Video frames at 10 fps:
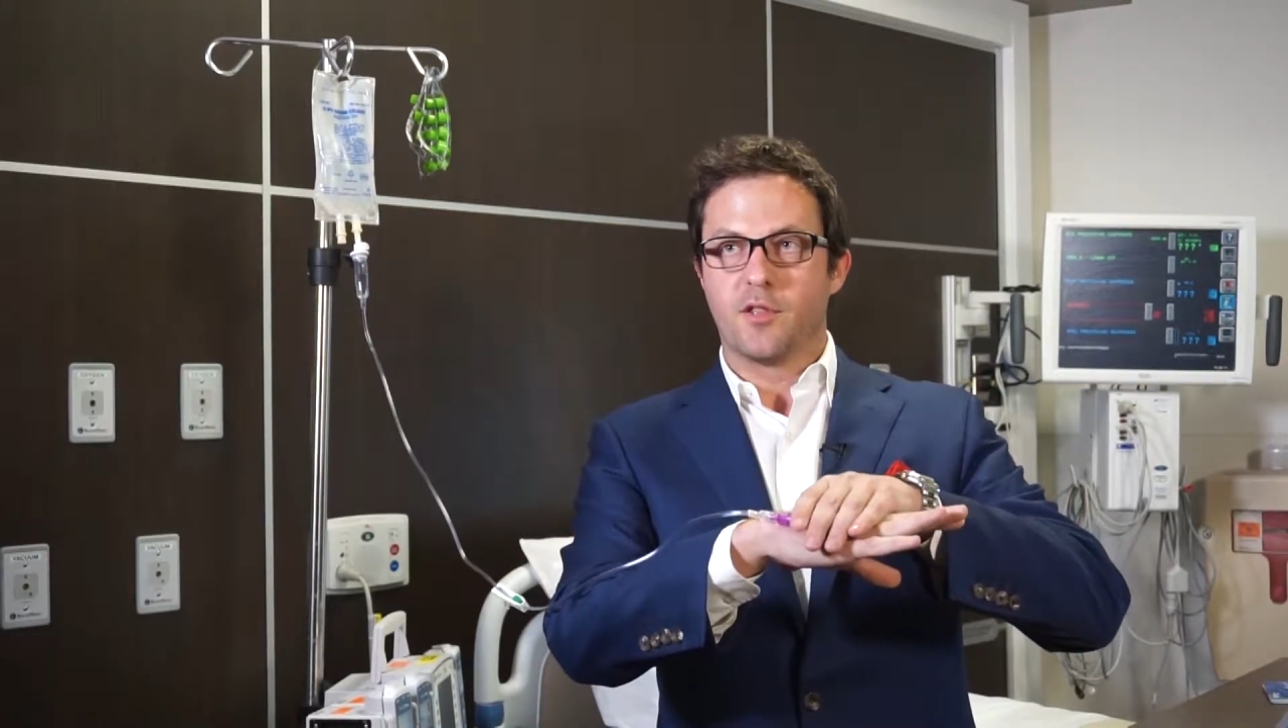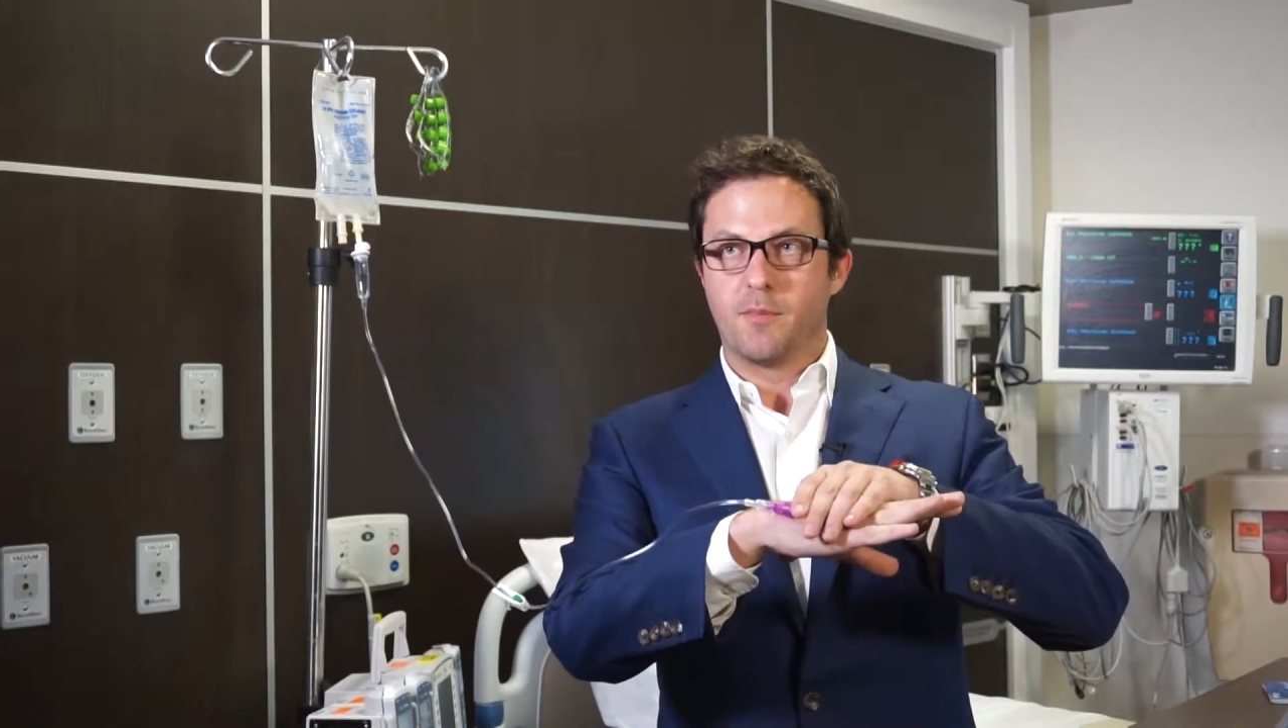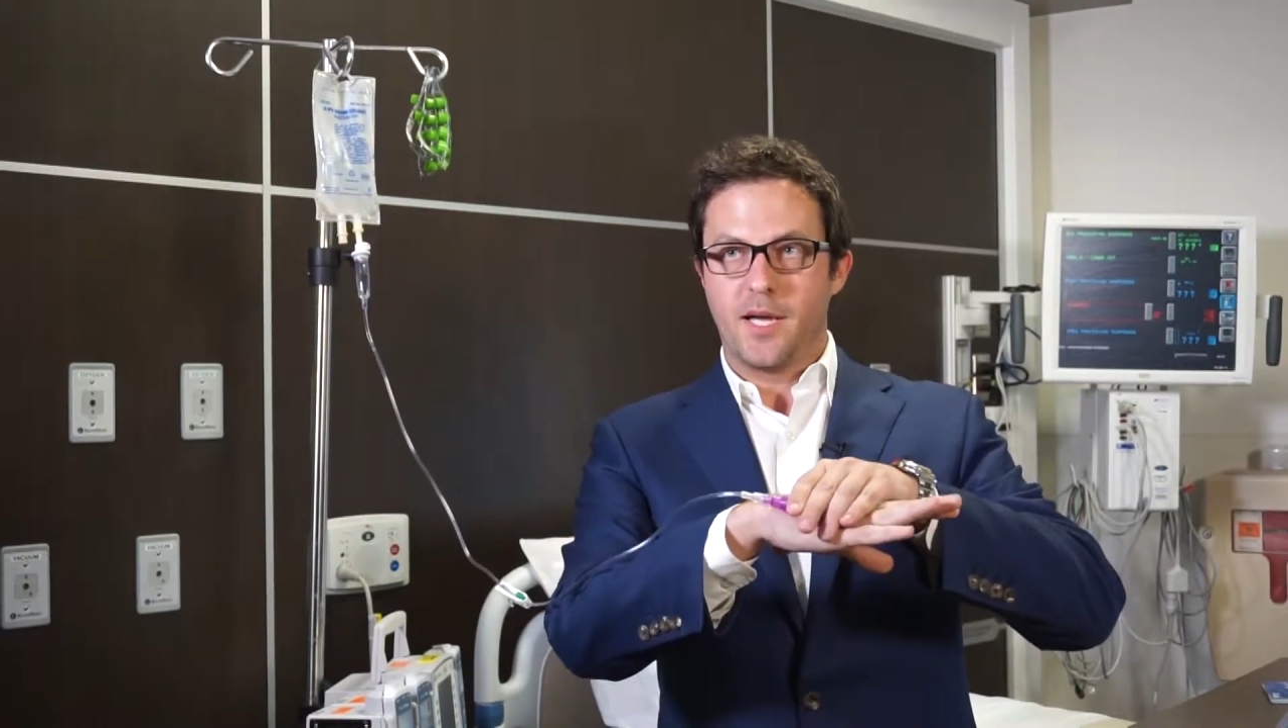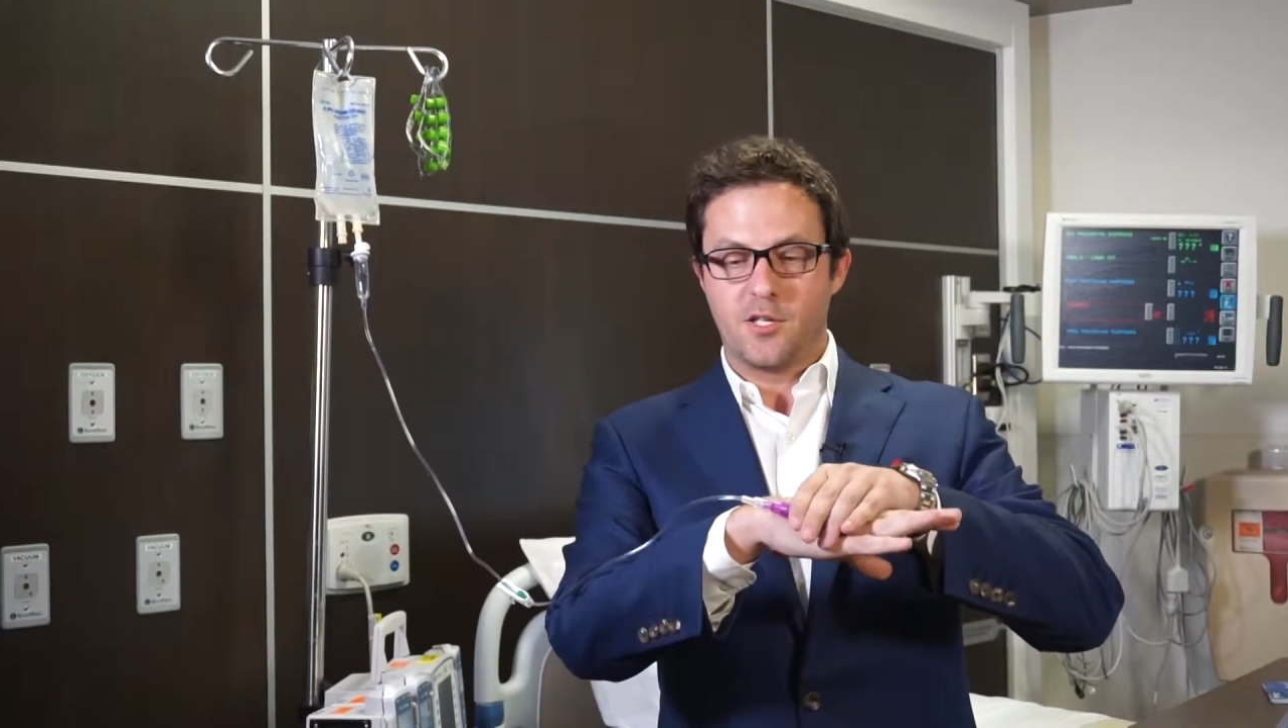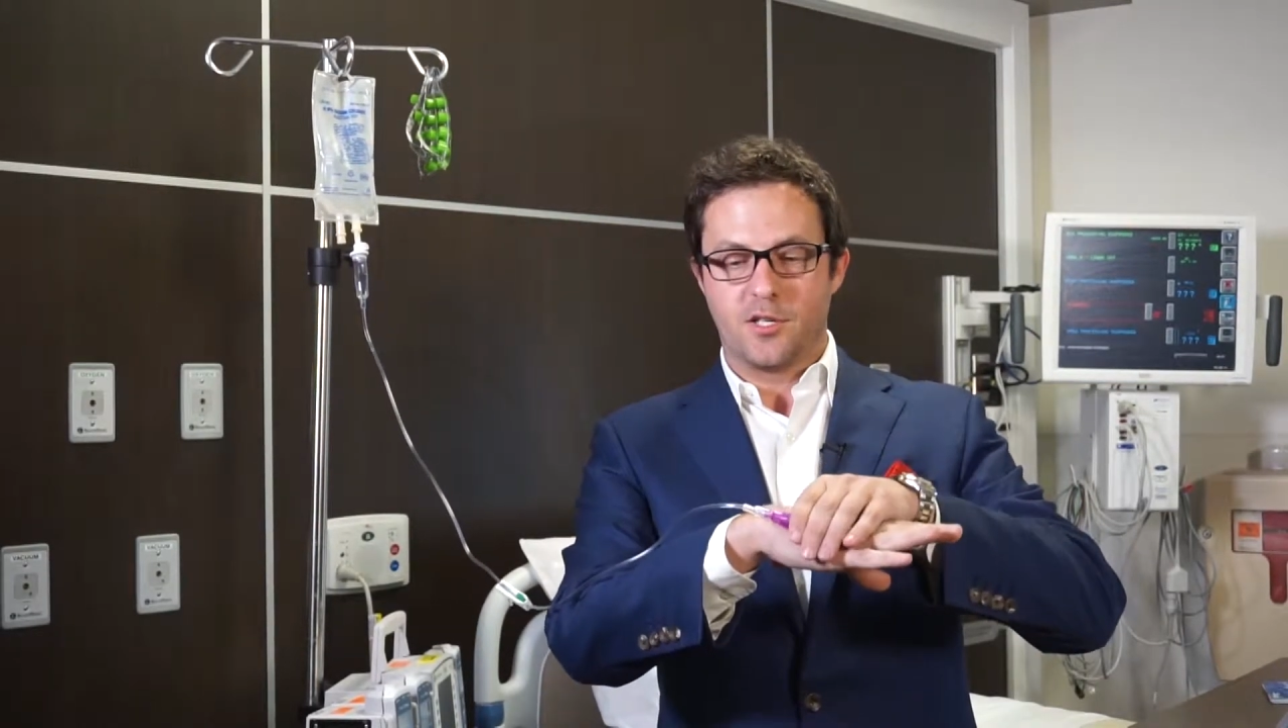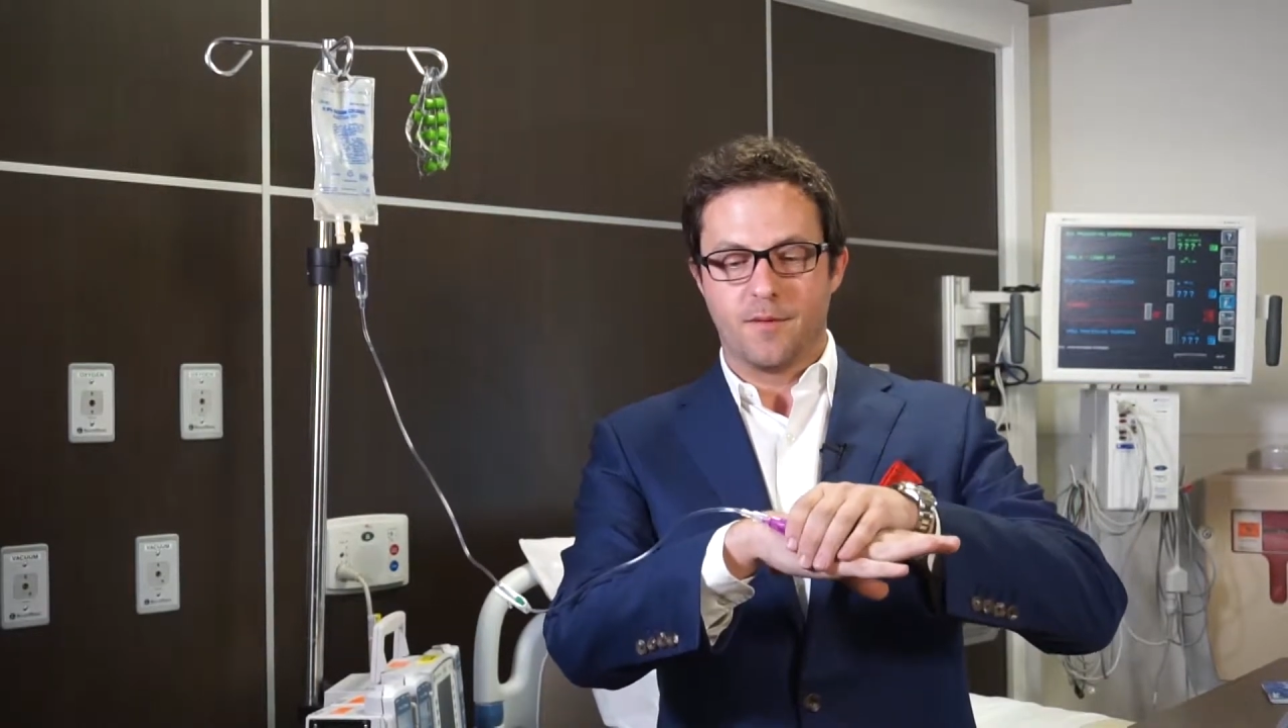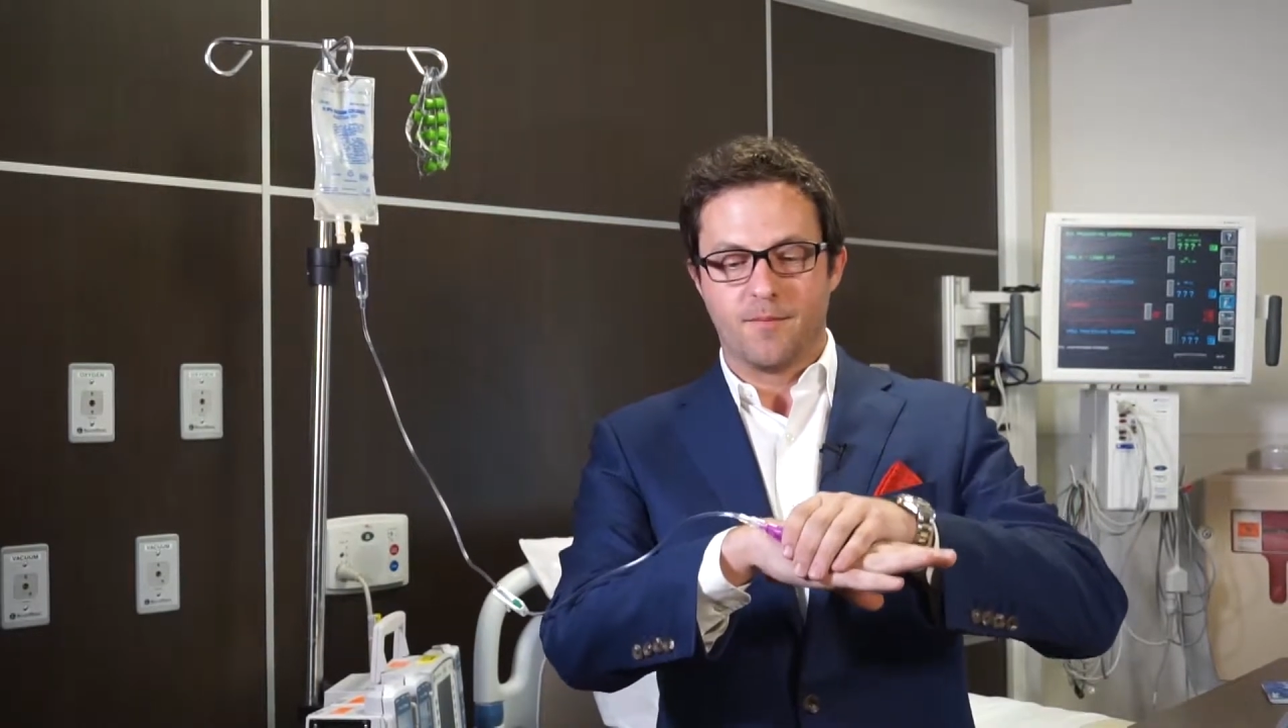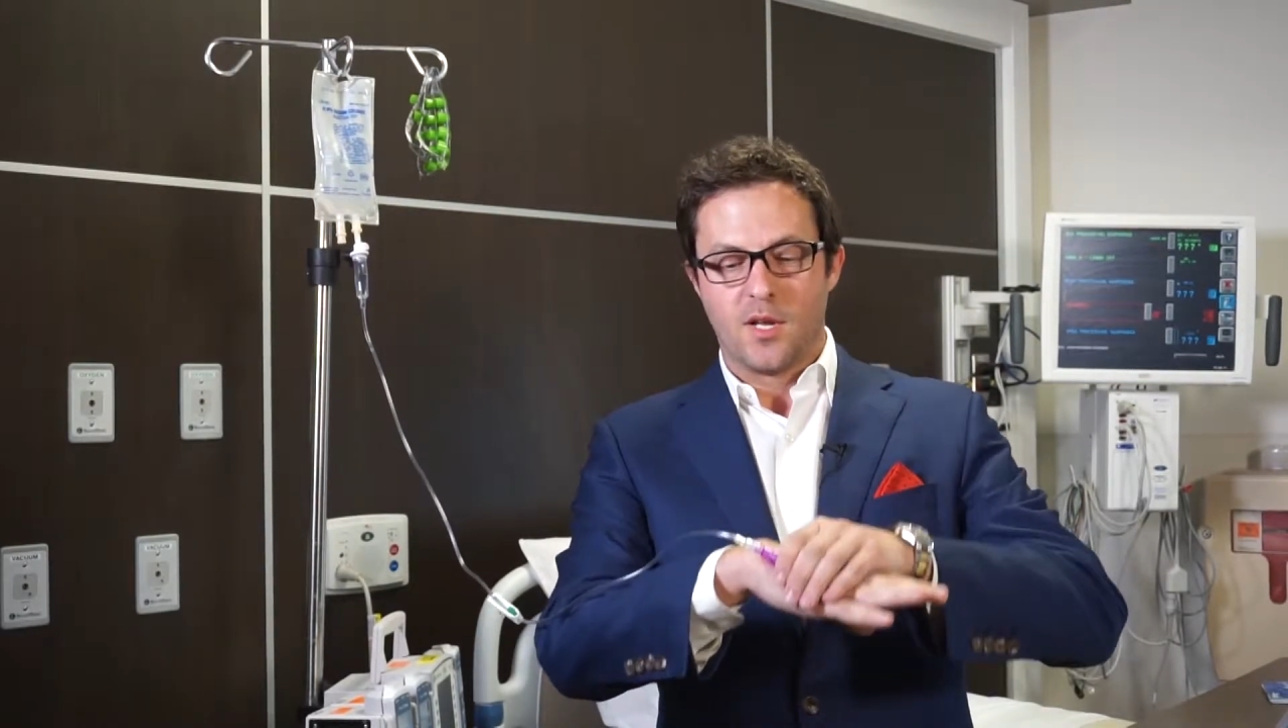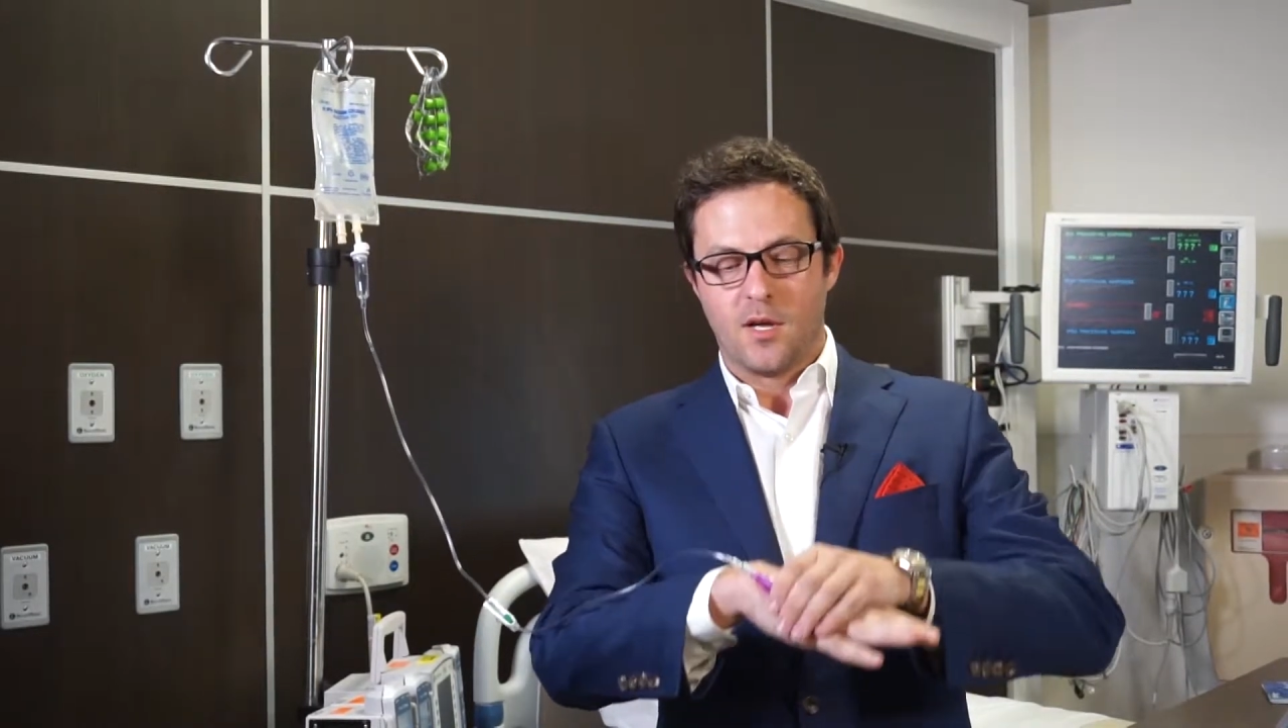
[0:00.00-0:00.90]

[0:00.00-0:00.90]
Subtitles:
the patient.